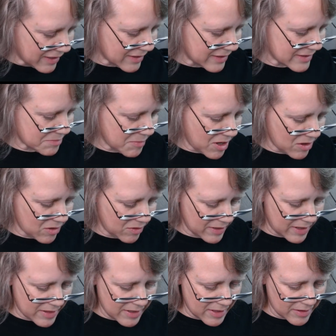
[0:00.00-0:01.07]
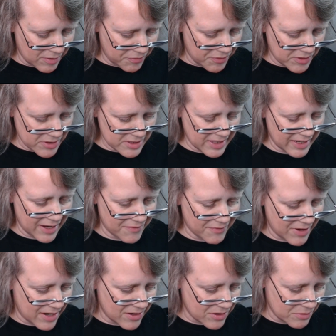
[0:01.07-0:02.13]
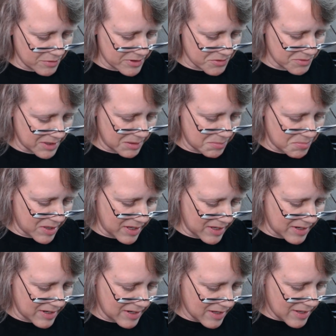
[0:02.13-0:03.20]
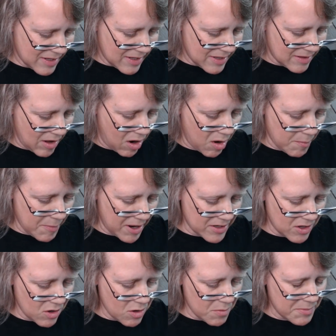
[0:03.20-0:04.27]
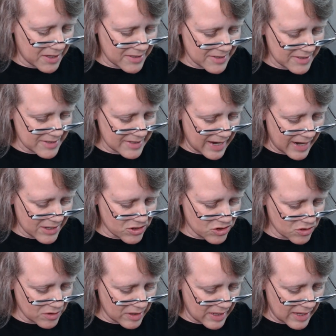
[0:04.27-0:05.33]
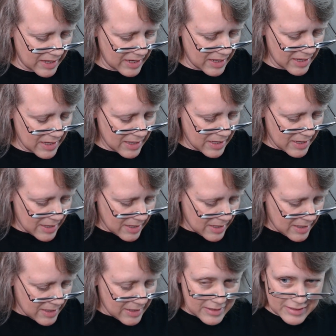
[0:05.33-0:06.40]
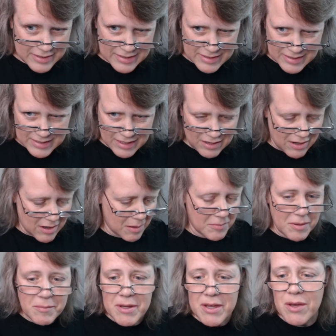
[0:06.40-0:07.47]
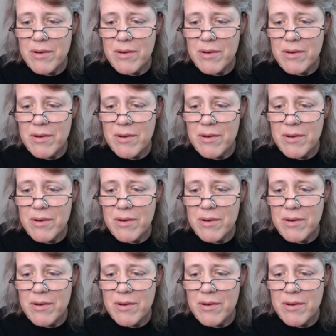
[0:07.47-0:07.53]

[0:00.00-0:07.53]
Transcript: at this model, and I think the first thing I've got to do is really pin the arm on here because it's actually, this is the arm. Let me go